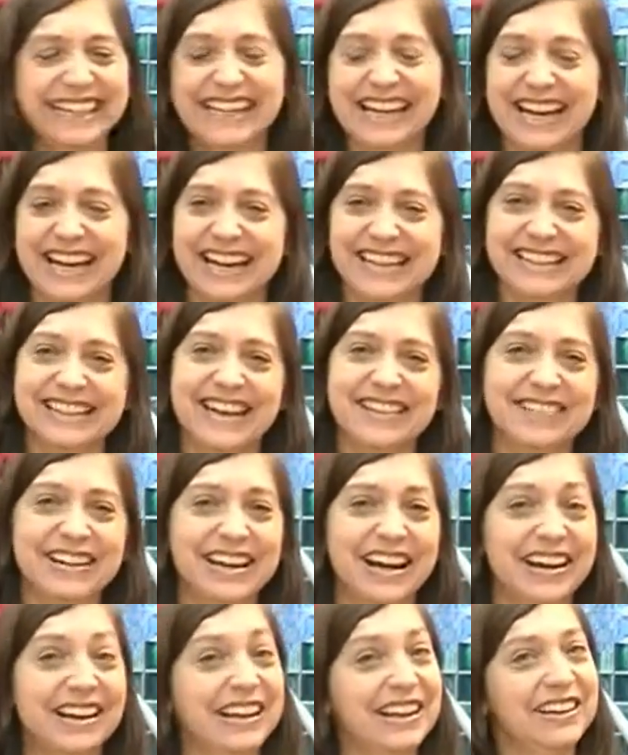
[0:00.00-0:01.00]
yes, I went
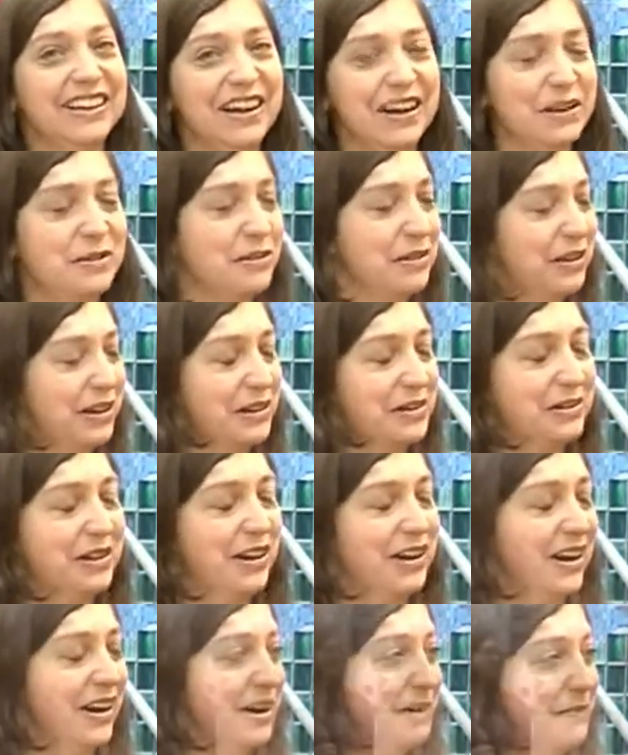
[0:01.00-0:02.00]
on a low
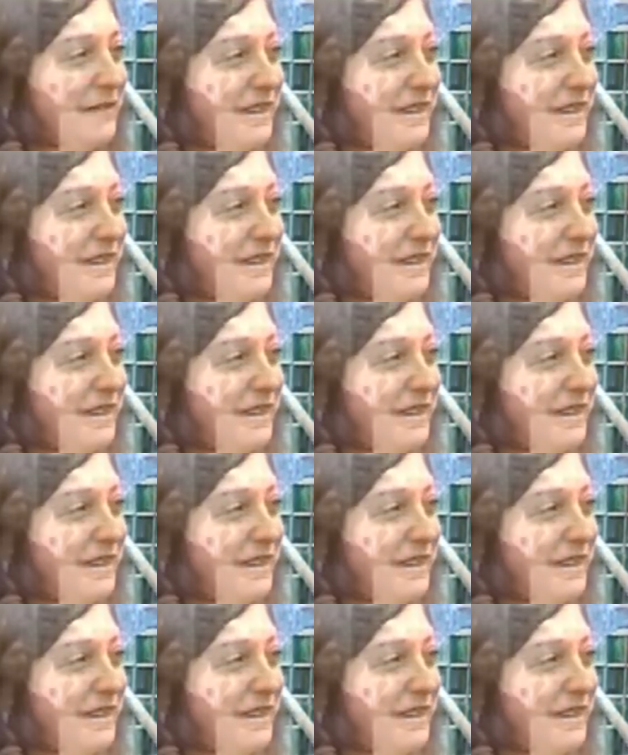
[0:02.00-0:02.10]
carb